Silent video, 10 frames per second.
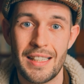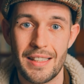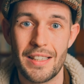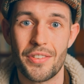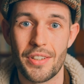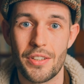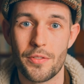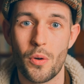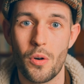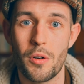This is
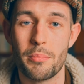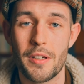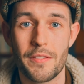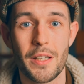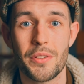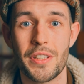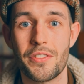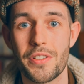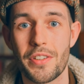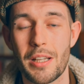for my fellow
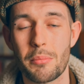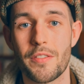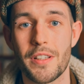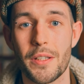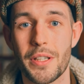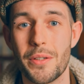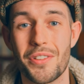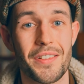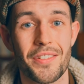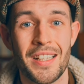teachers and my fellow
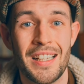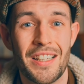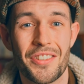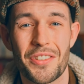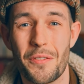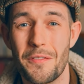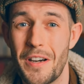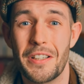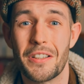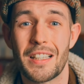coaches so you're
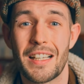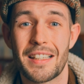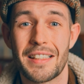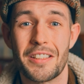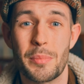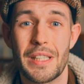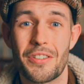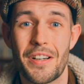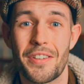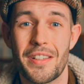very unlikely to be
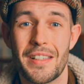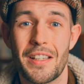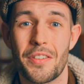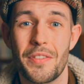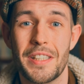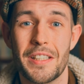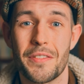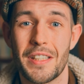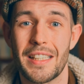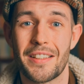interested in this video
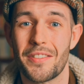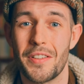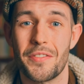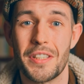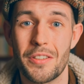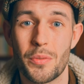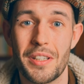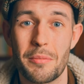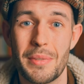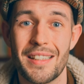for the next
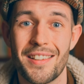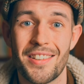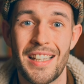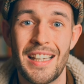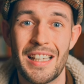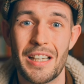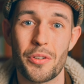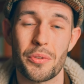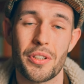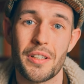15-20 minutes if
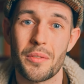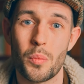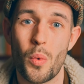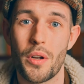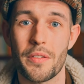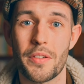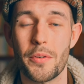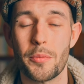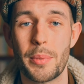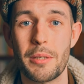you're not one of
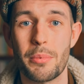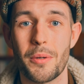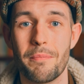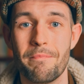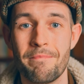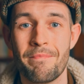those people.